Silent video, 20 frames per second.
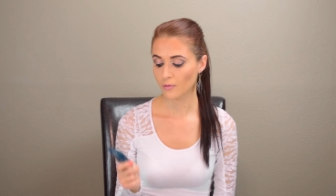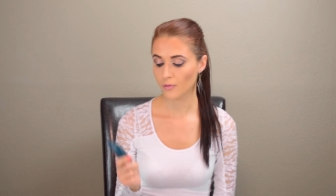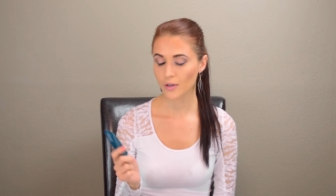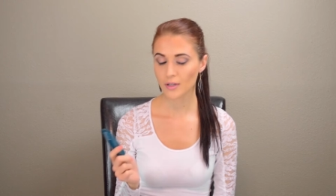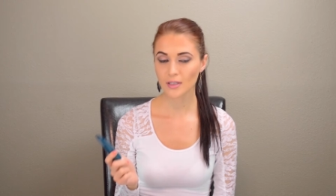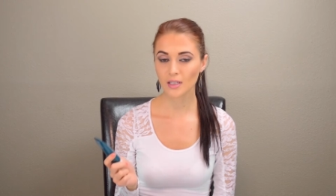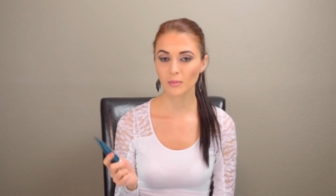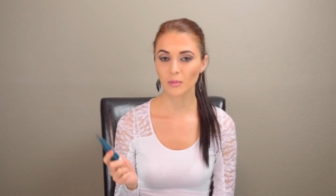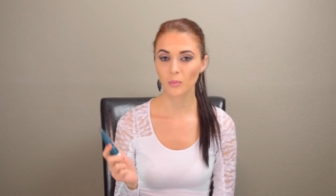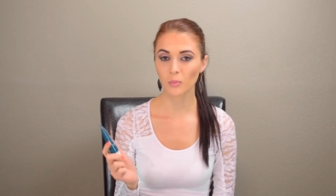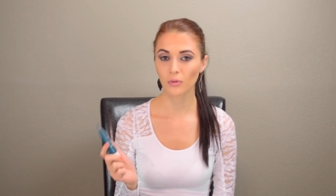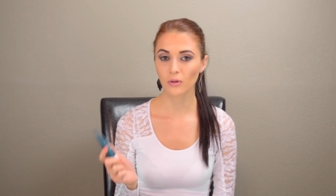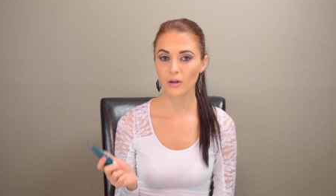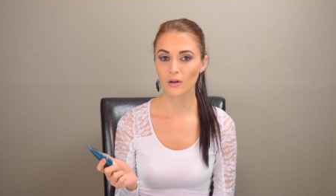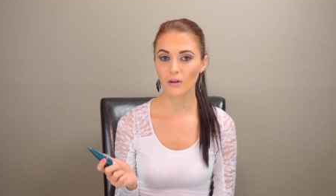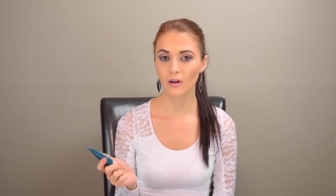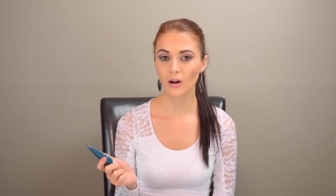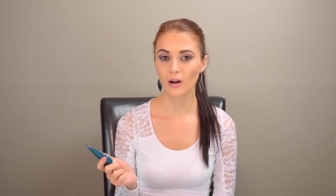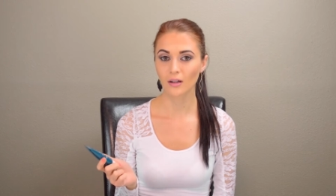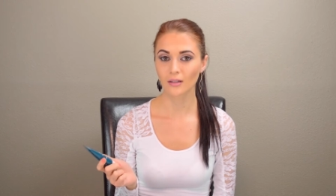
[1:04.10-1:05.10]
first time I put
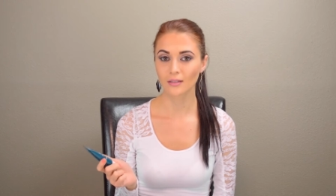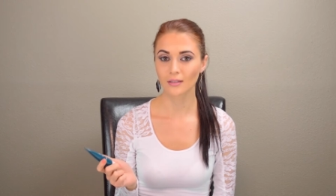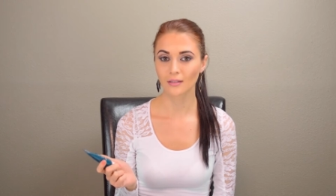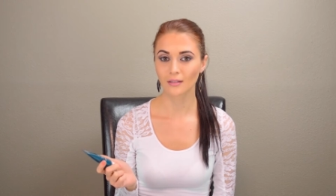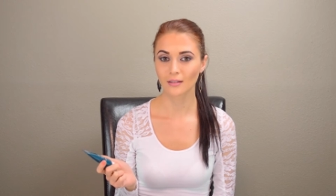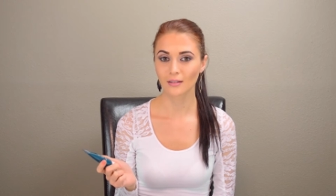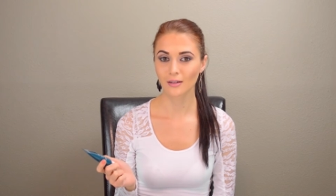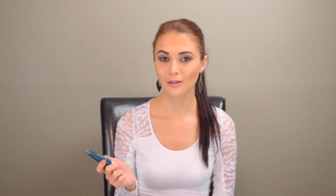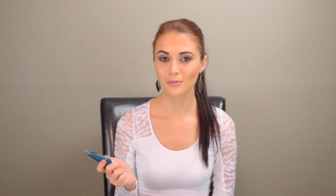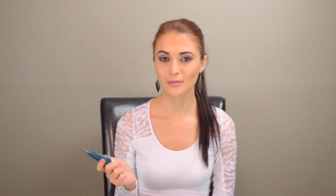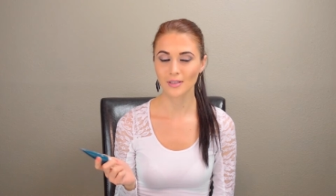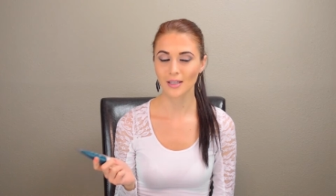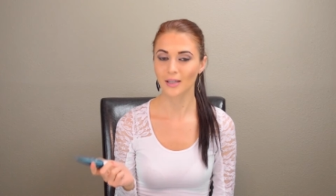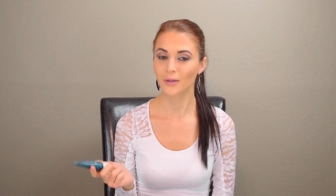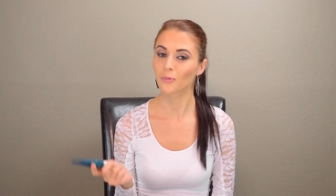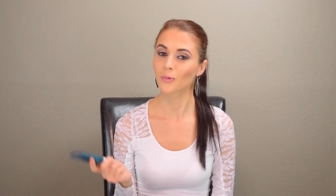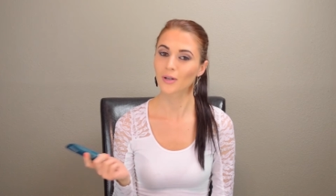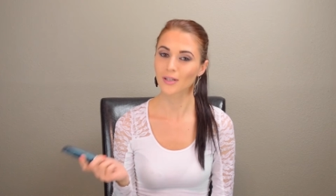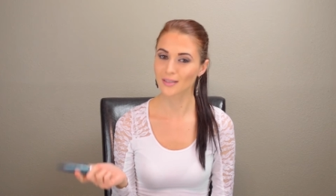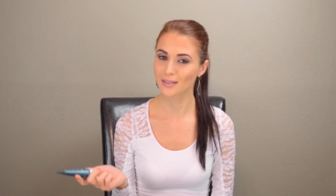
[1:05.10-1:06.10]
it on, I was like,
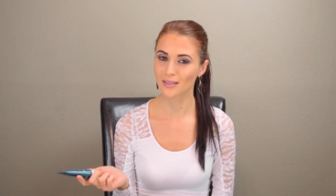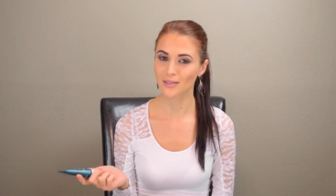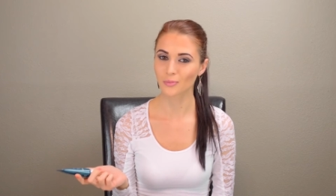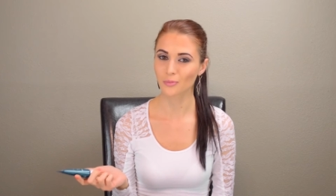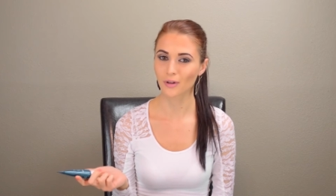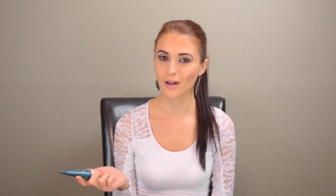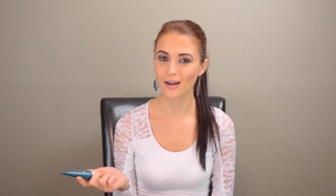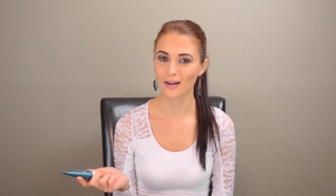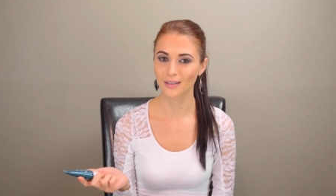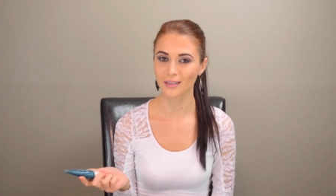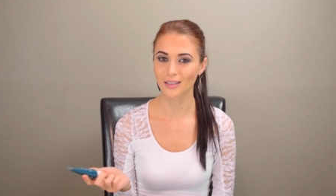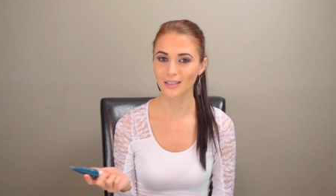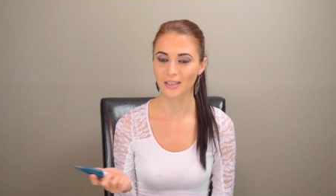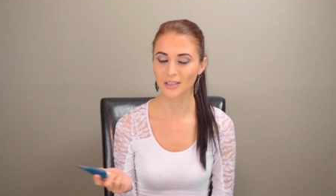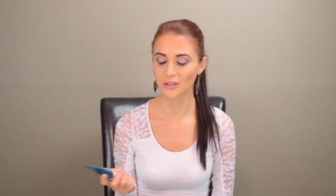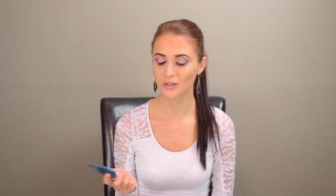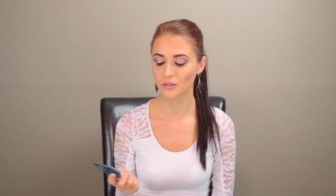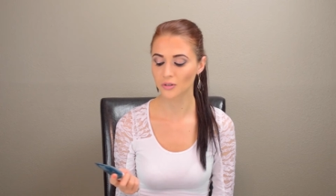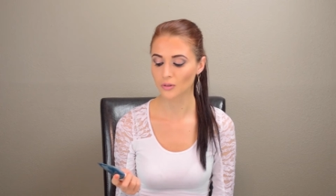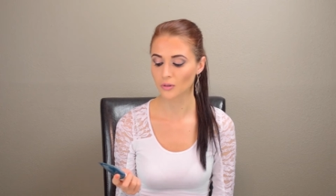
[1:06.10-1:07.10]
what is this product gonna
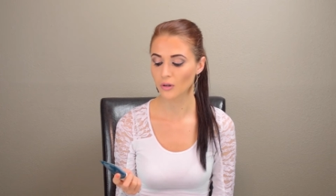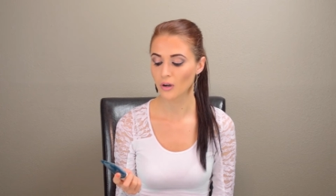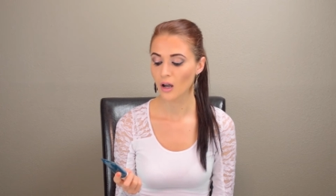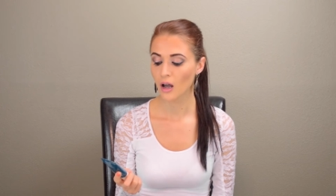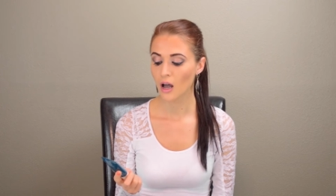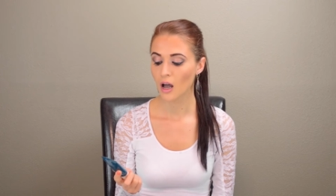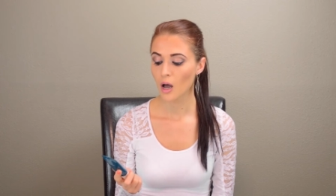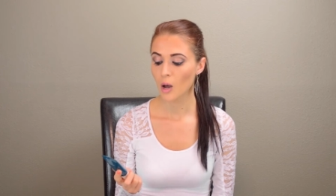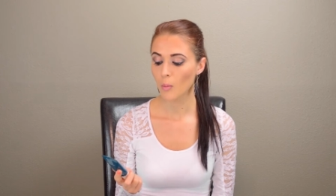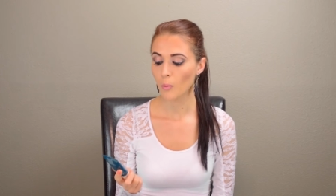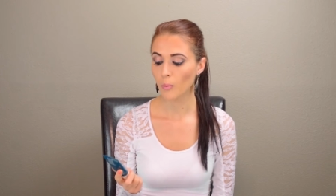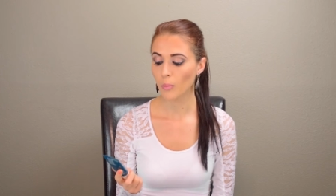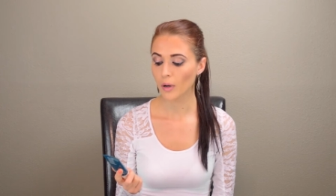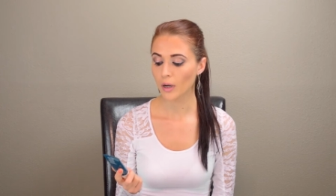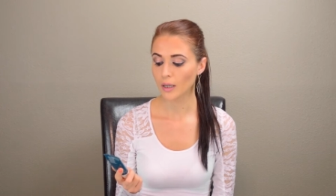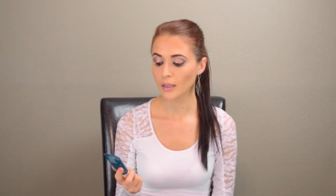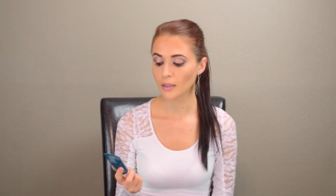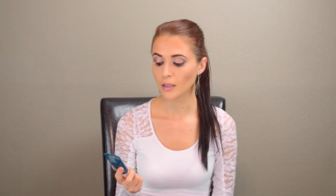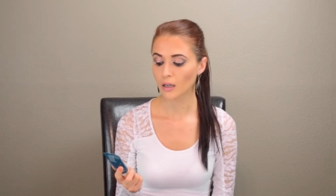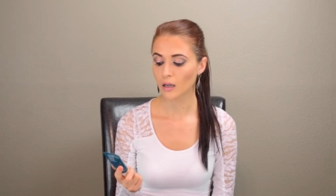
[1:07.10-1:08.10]
do?
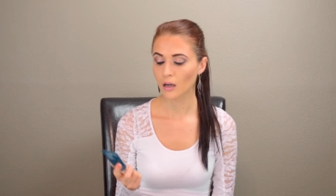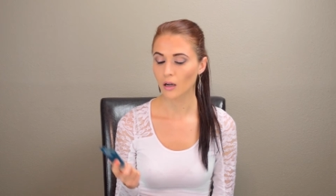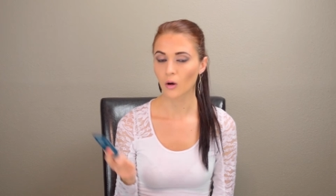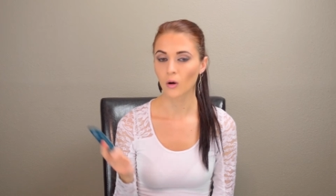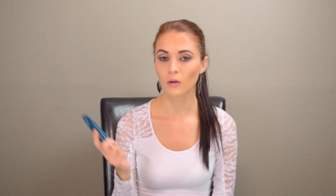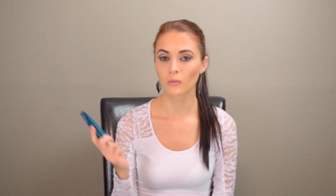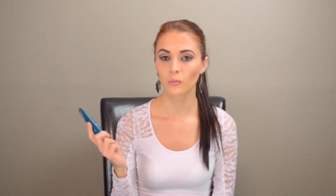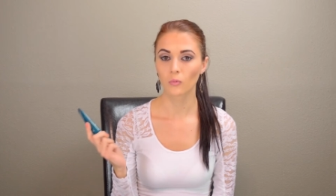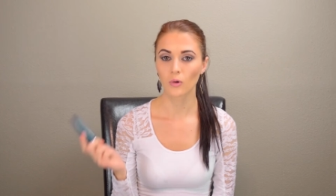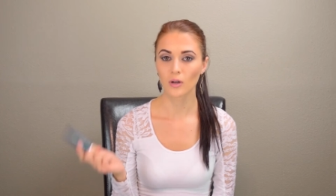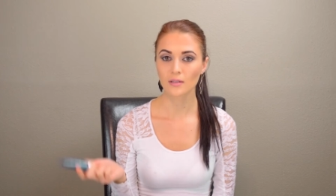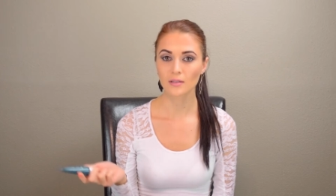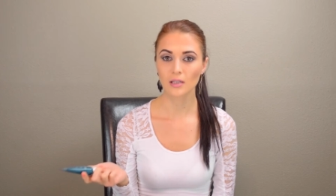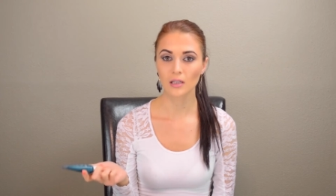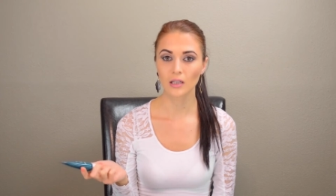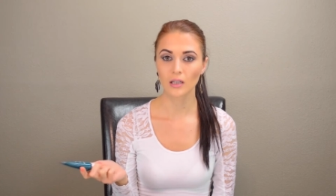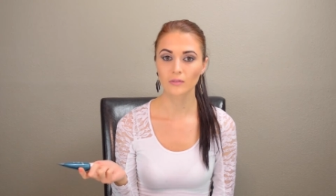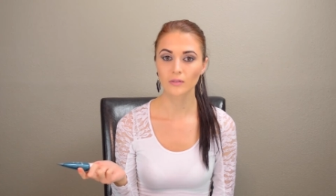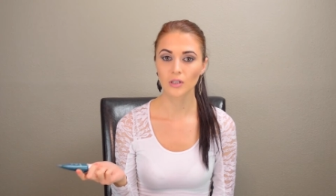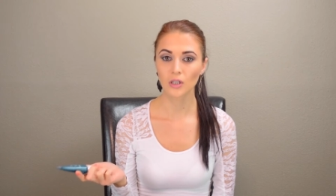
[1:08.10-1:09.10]
But uh, once I
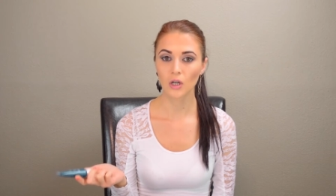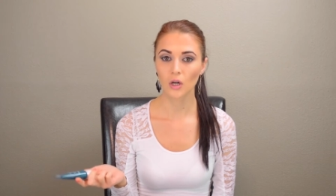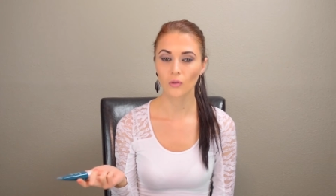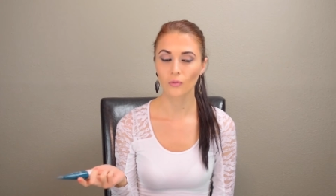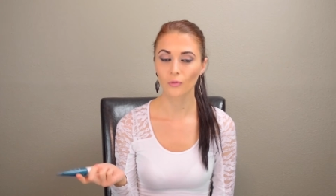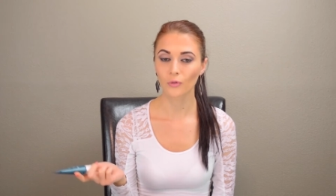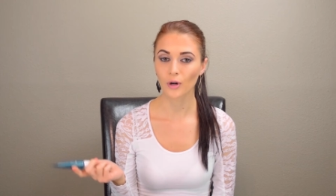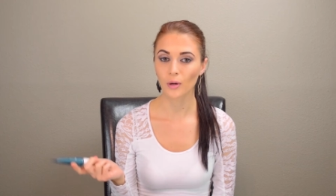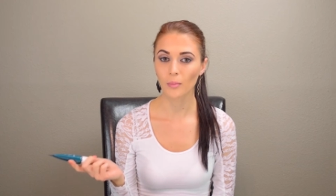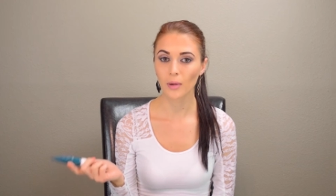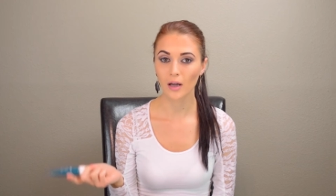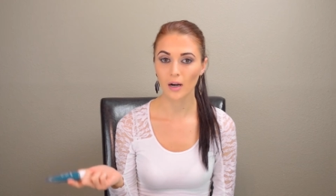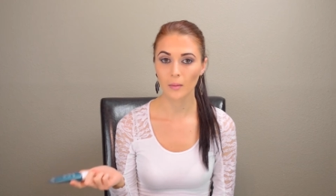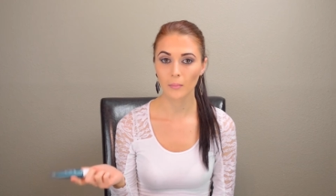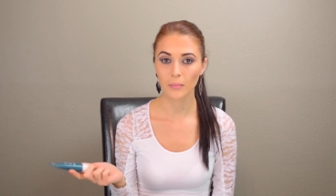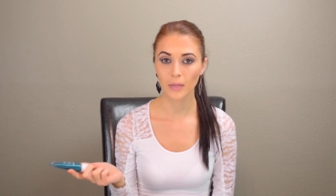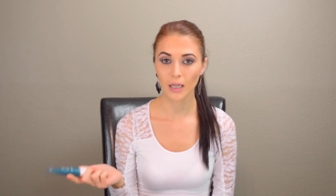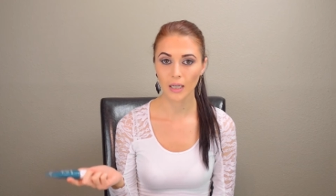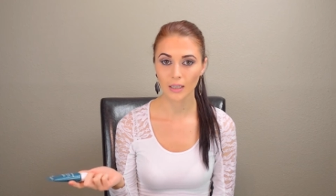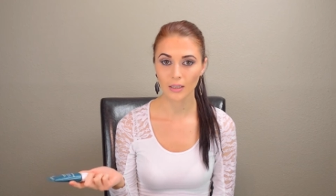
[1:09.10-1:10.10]
left it on for about a
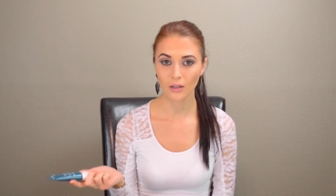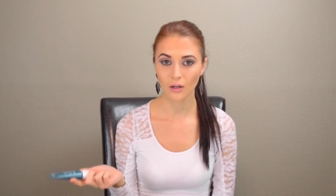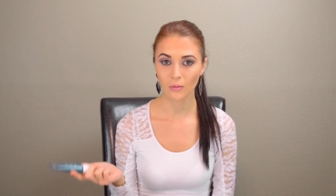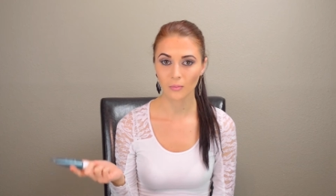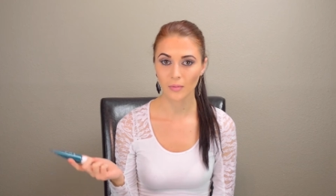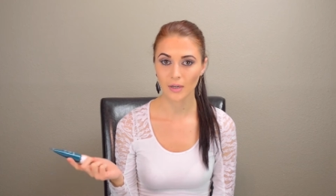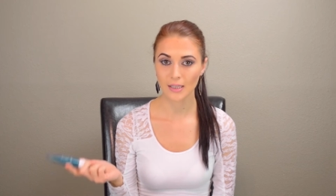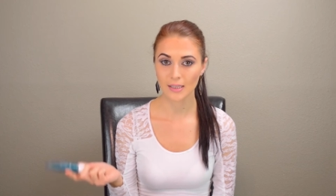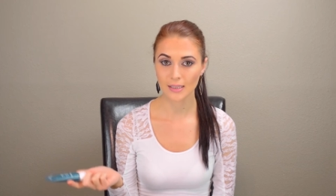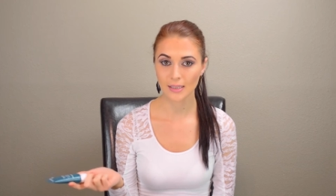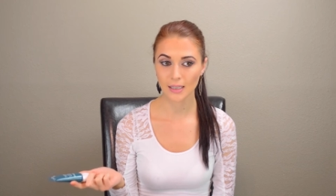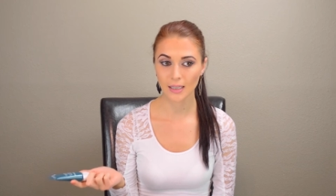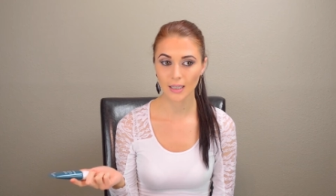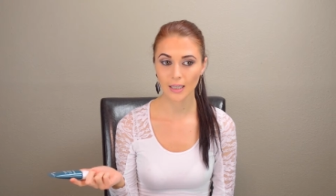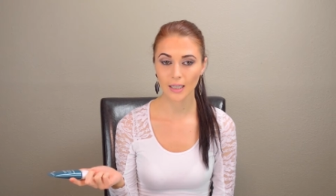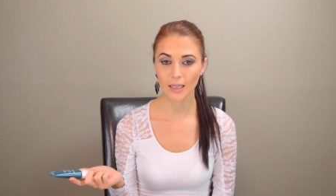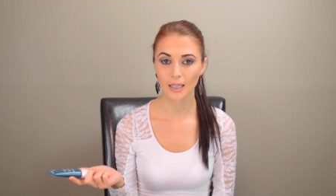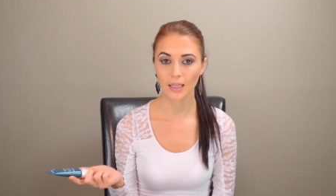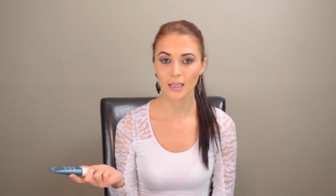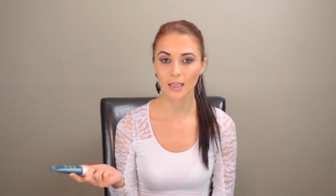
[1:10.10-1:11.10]
minute on my
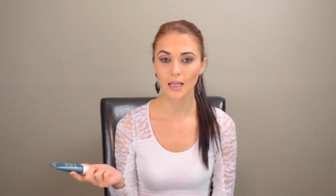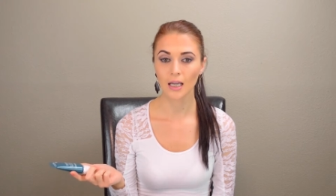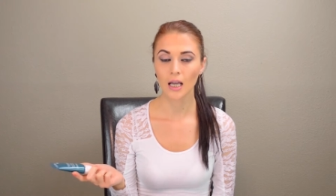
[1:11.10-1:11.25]
skin,